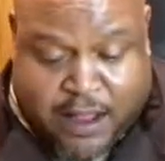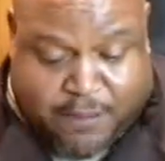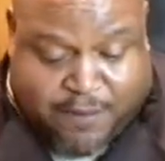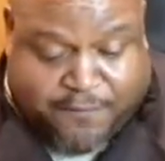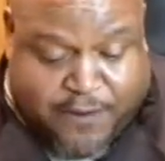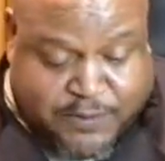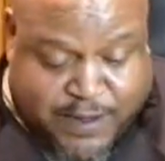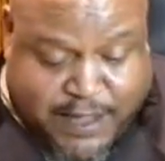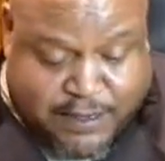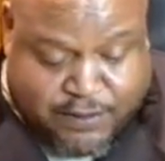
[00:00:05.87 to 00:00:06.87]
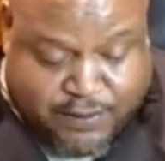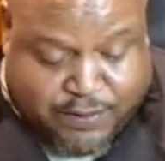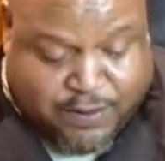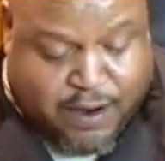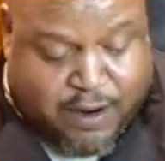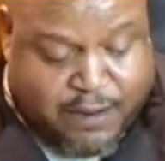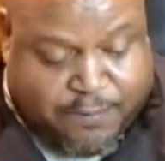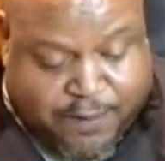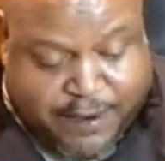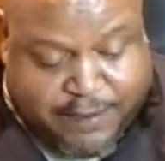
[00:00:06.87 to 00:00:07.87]
But first we got to do garlic
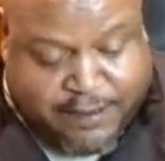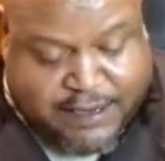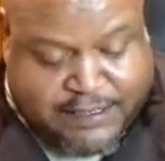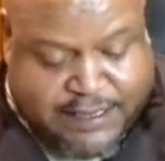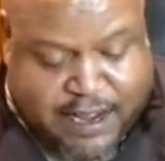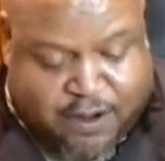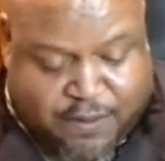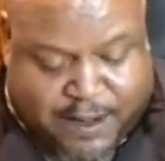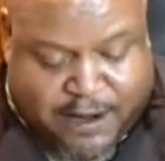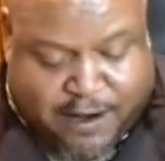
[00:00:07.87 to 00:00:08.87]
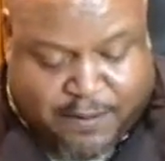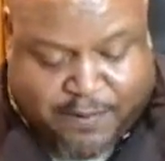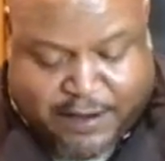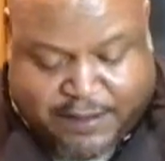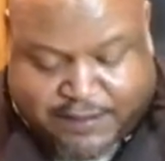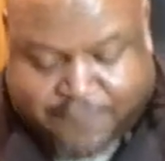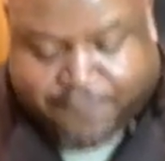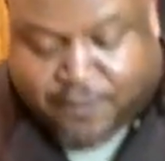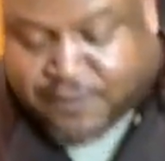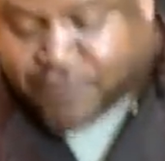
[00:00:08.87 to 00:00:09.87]
bread. This is not homemade garlic bread. This is a frozen